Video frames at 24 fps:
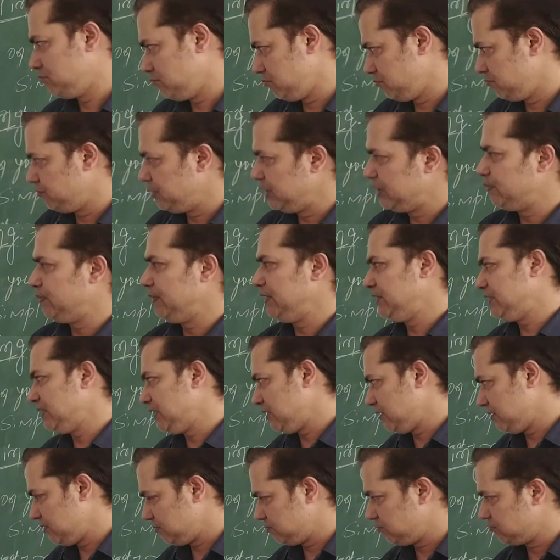between
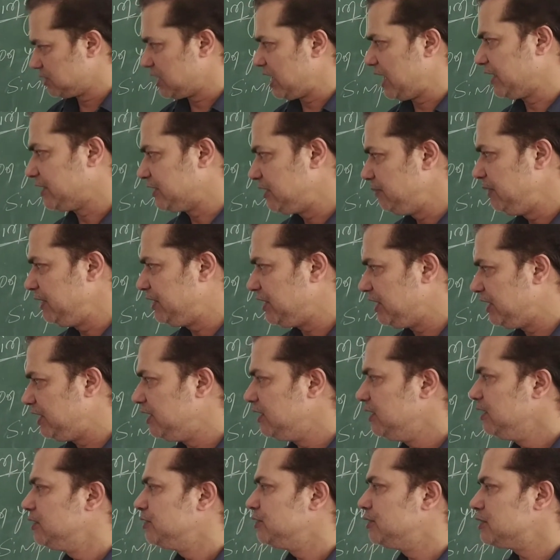the
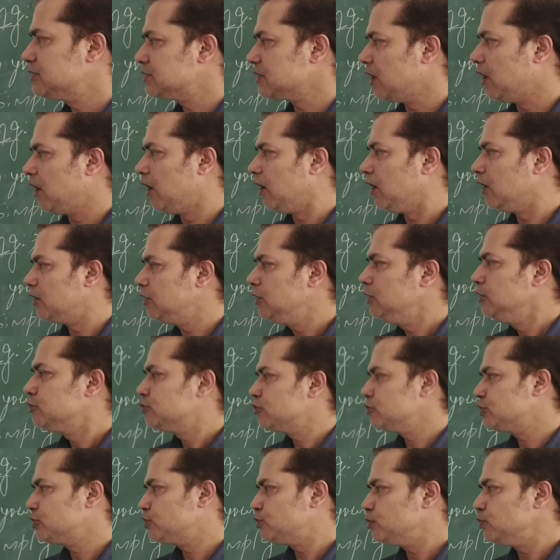connectivity, this all.
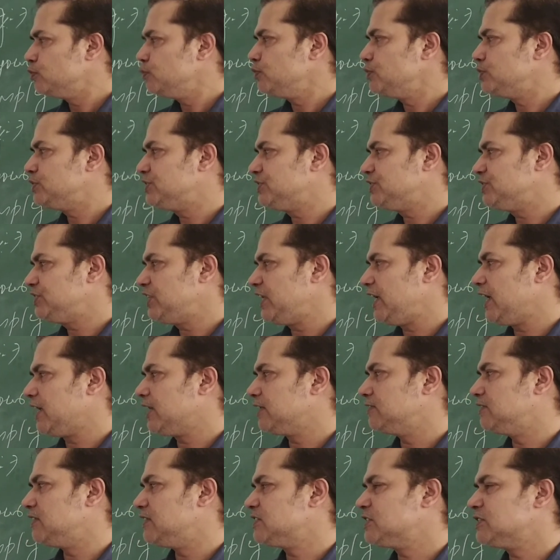So to
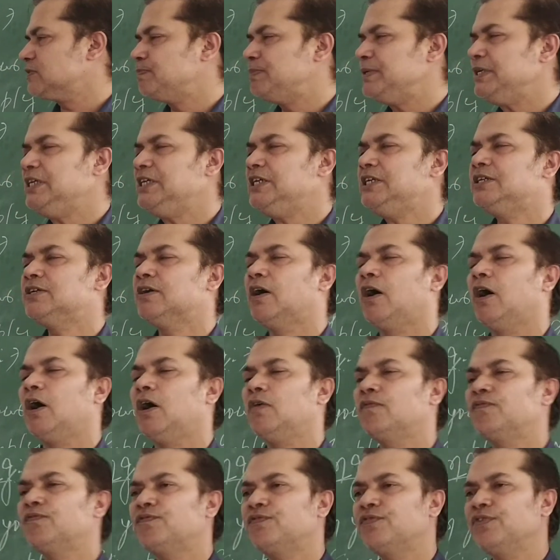check the speed
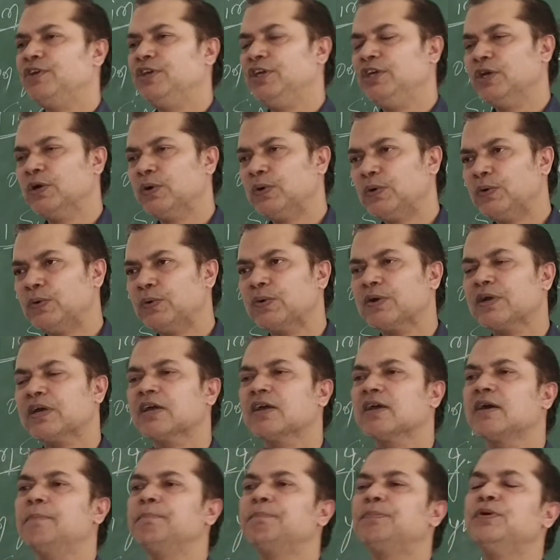of your
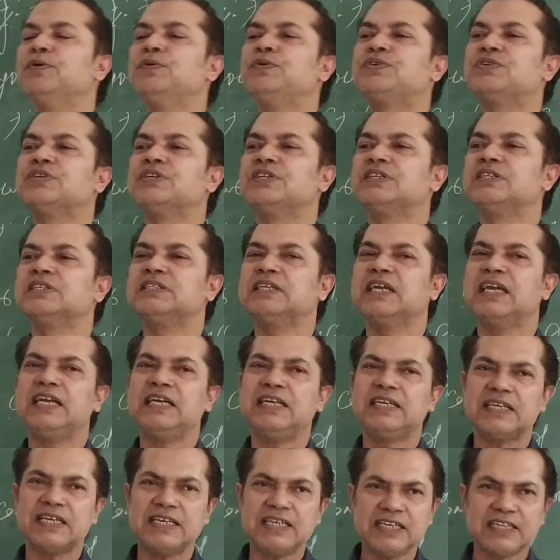computer
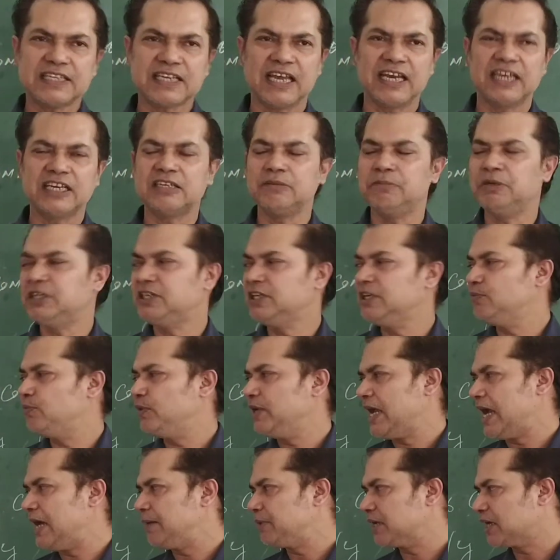internet connectivity,
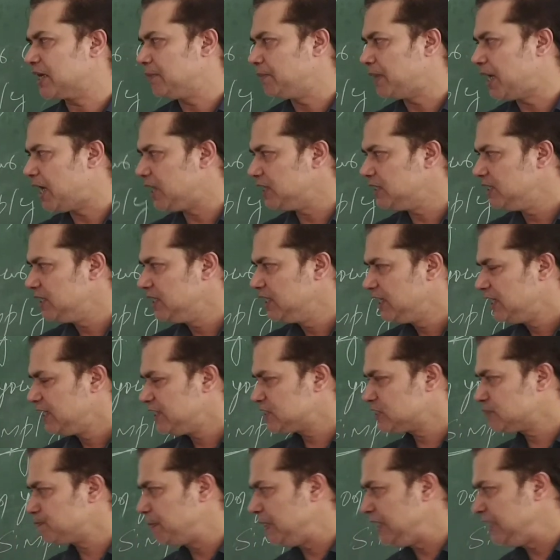we have a command
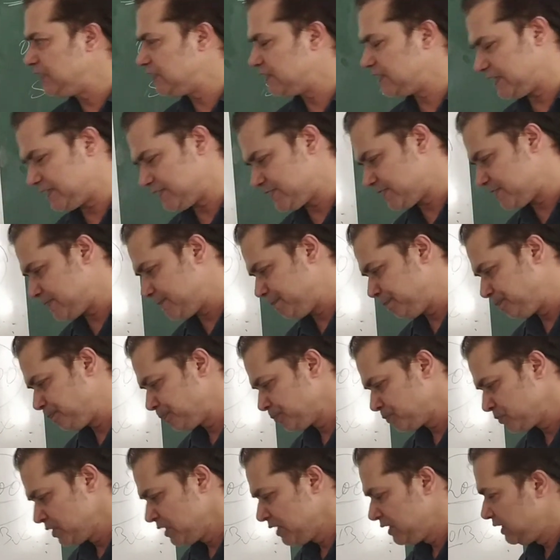speed test.
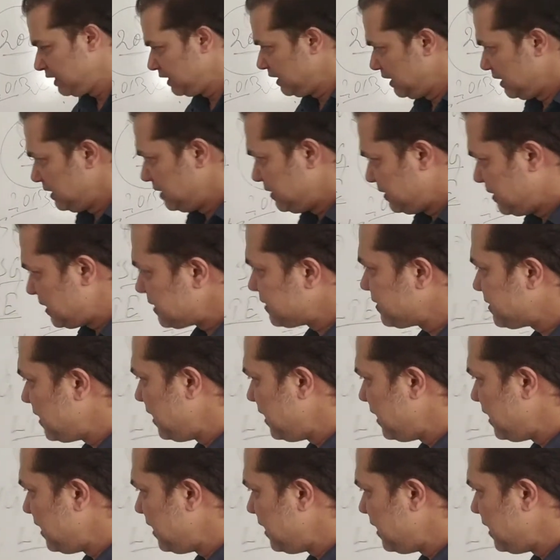Just